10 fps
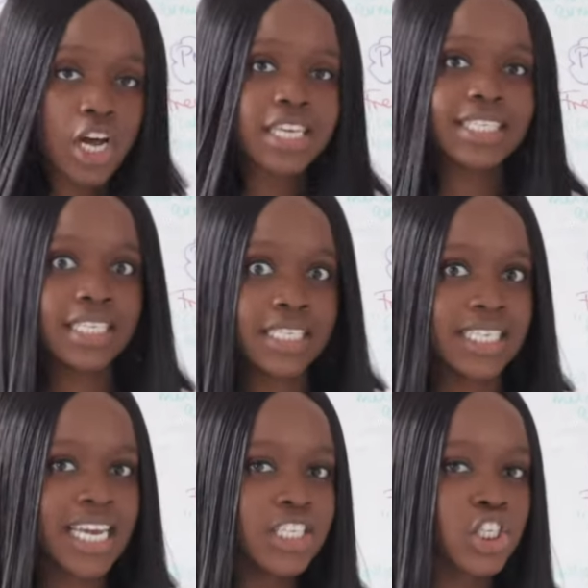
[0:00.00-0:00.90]
ties into
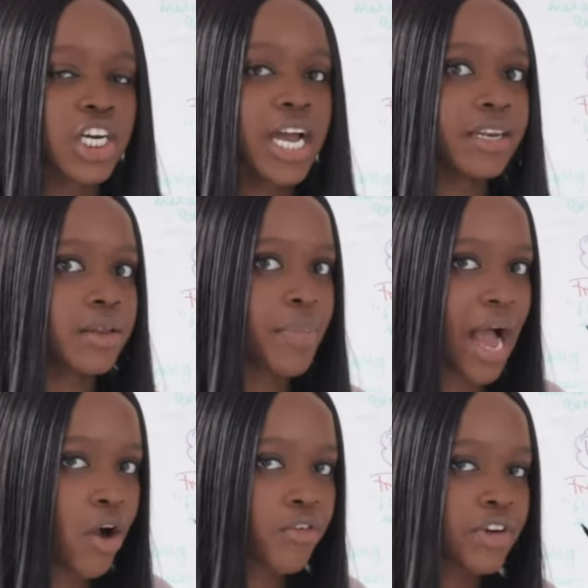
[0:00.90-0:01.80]
nature and the
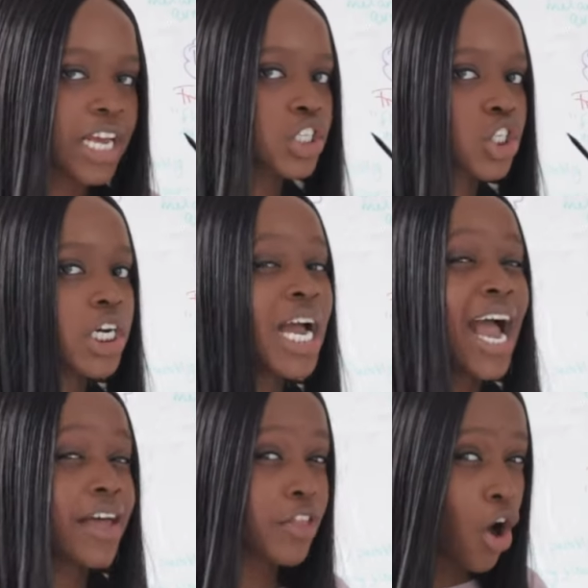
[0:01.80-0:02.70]
power of nature and the